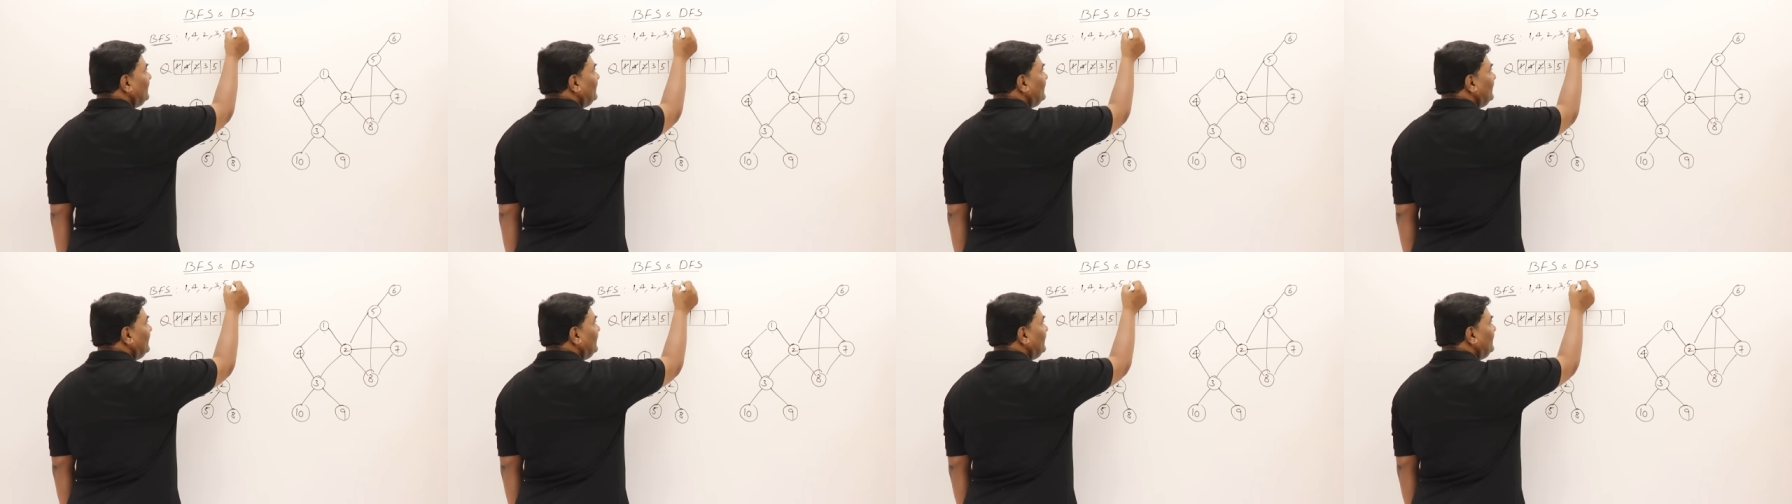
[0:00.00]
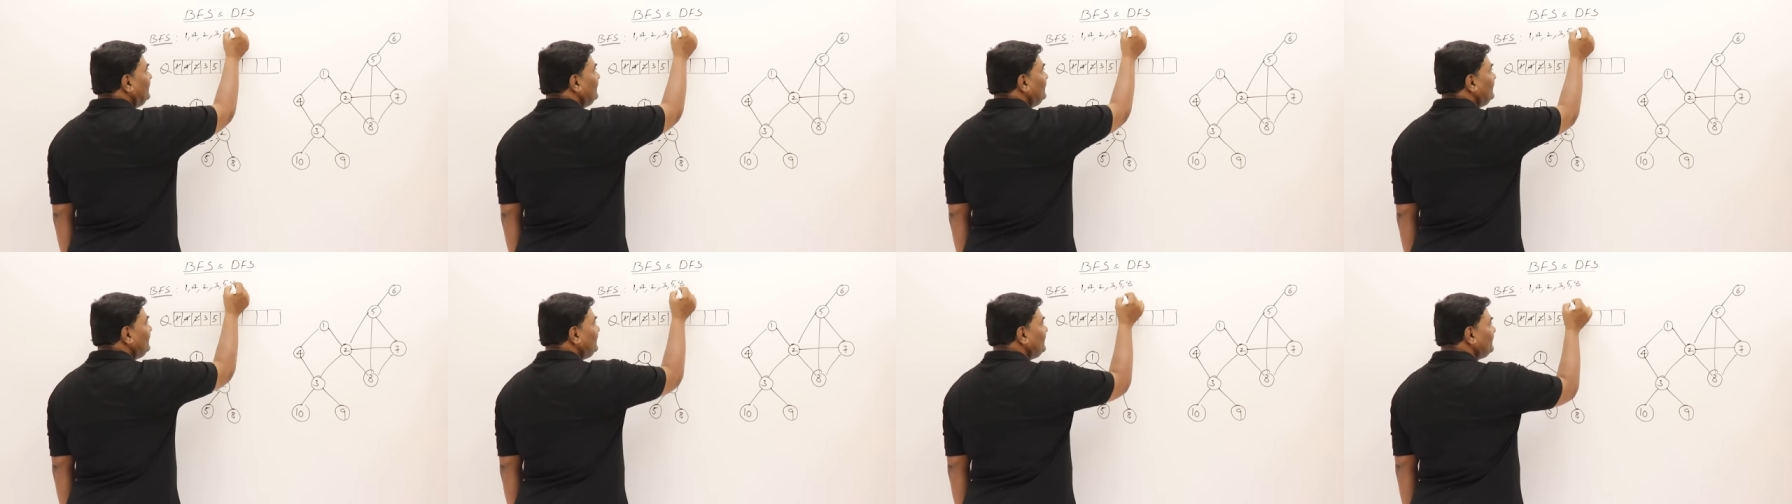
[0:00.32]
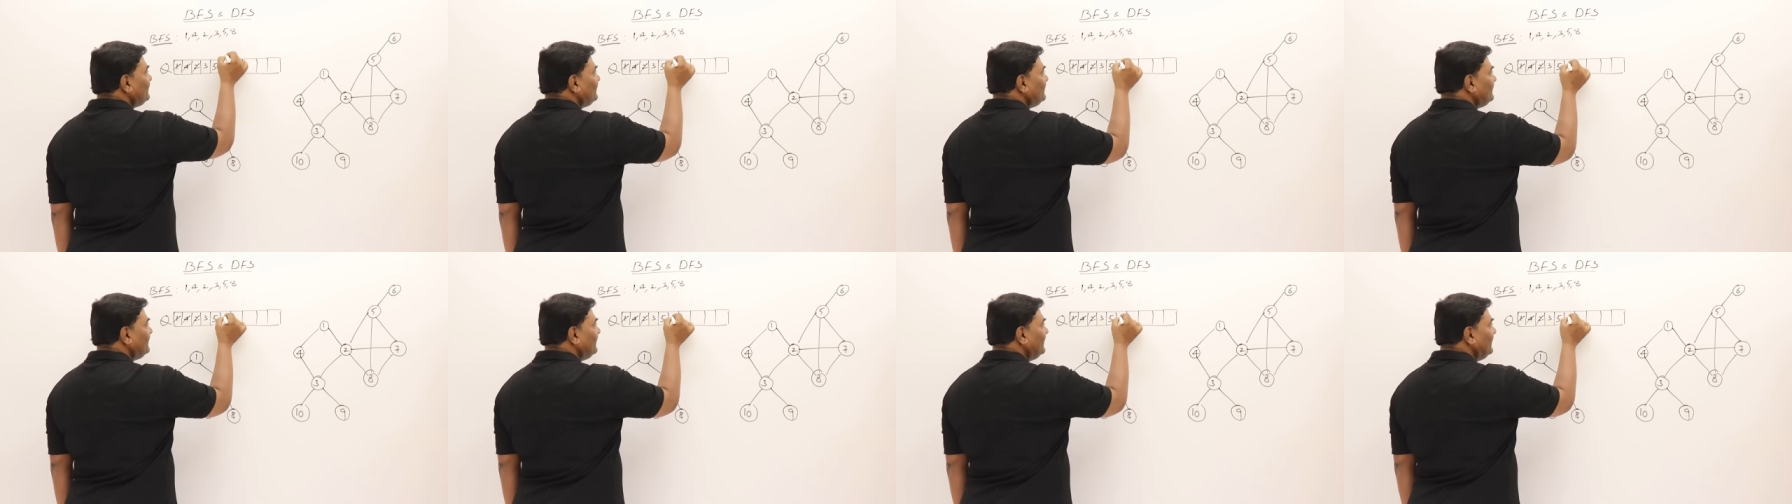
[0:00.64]
8
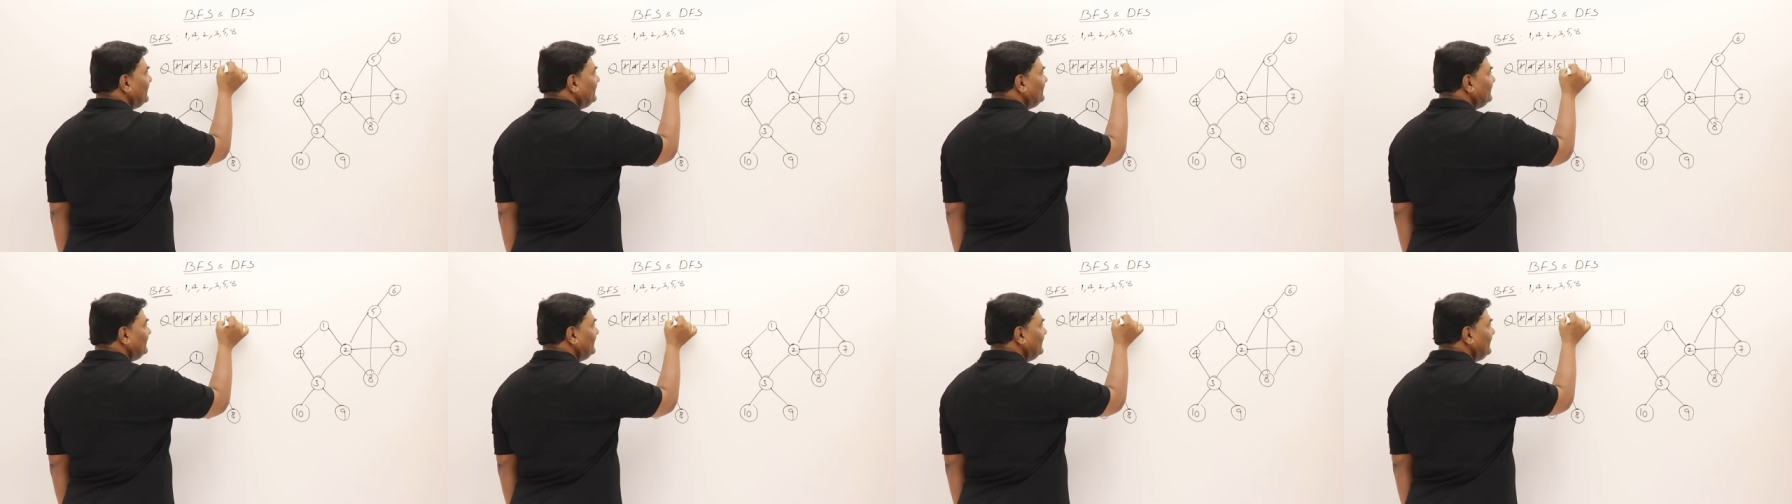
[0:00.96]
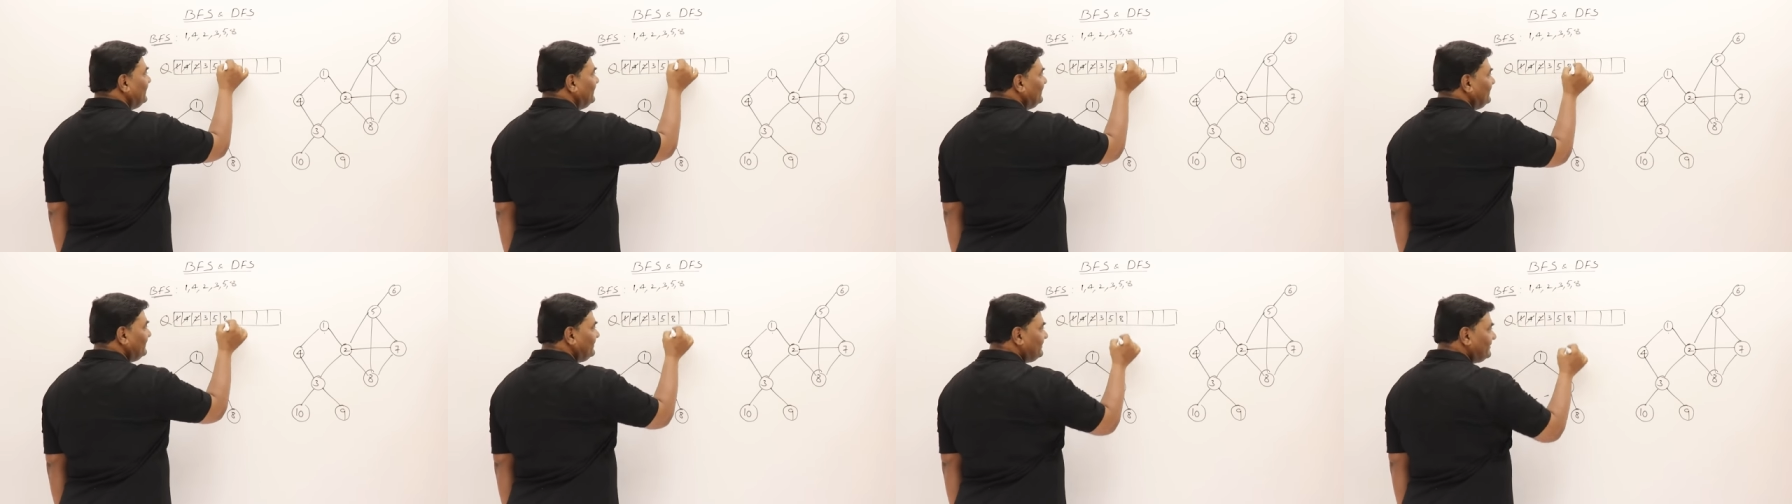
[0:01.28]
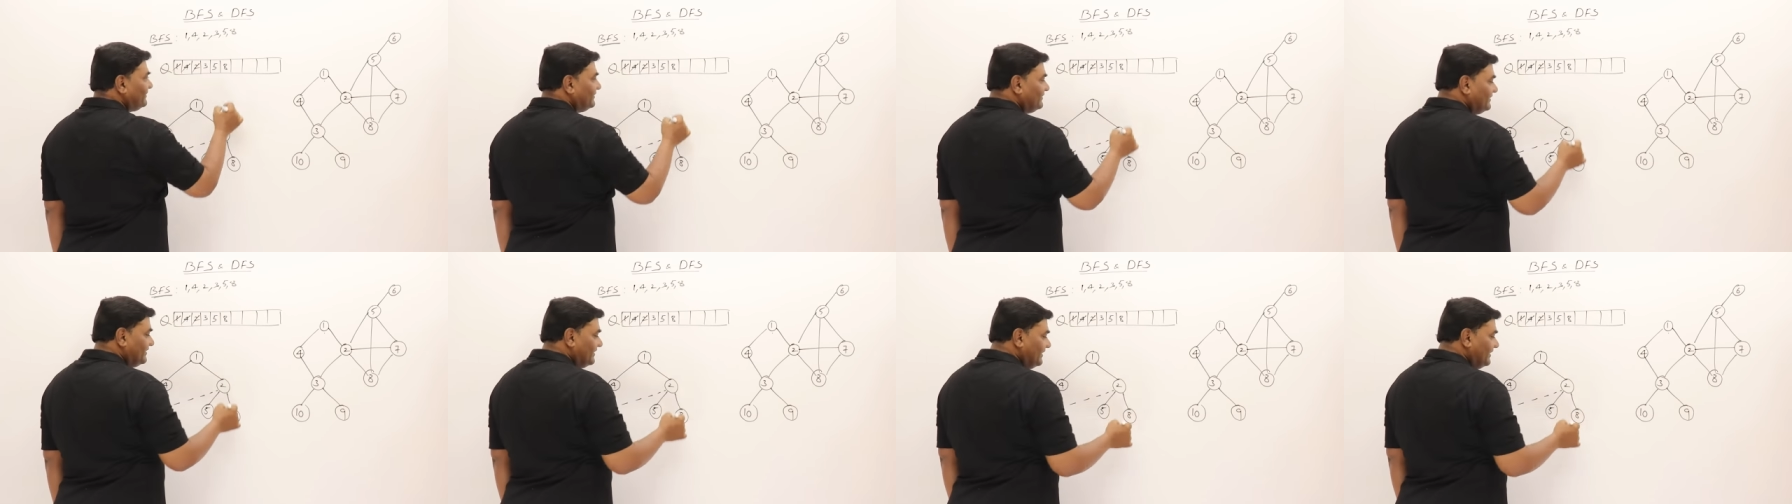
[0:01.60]
and 8.